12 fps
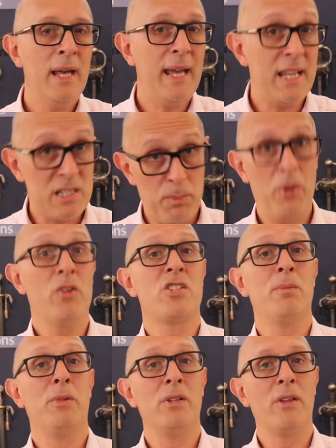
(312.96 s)
It's
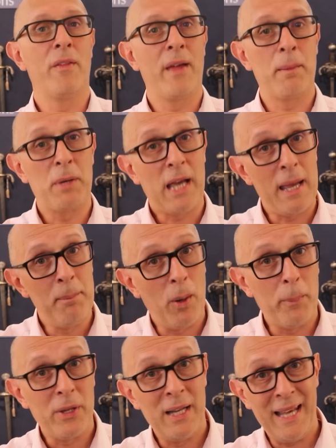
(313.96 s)
possible that they became
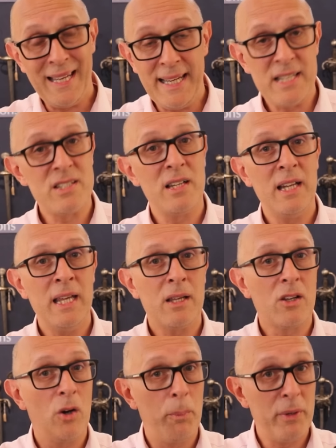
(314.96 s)
popular in Italy,
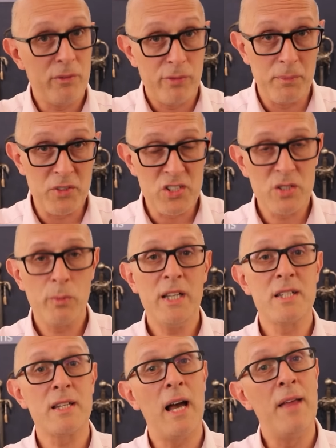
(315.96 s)
copied from the Swiss,